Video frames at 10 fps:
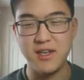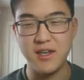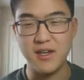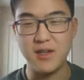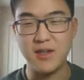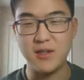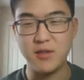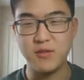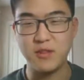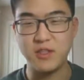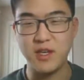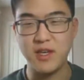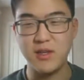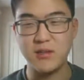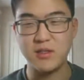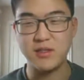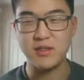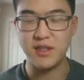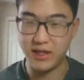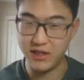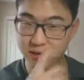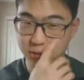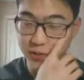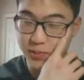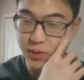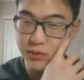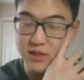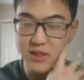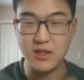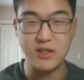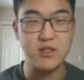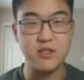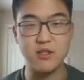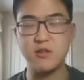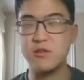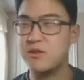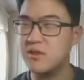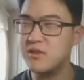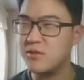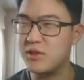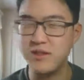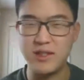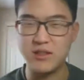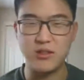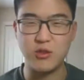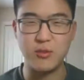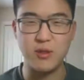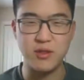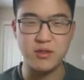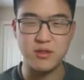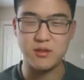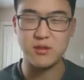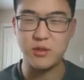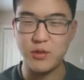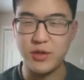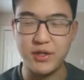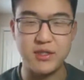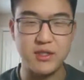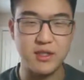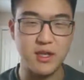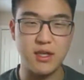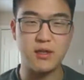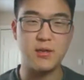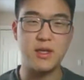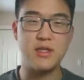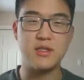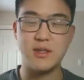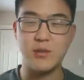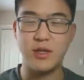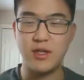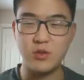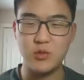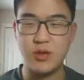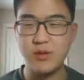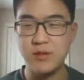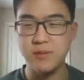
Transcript: I don't know if you saw it. It was like reposted onto one of like Jordan Peterson or Joe Rogan's Reddit subreddit as well.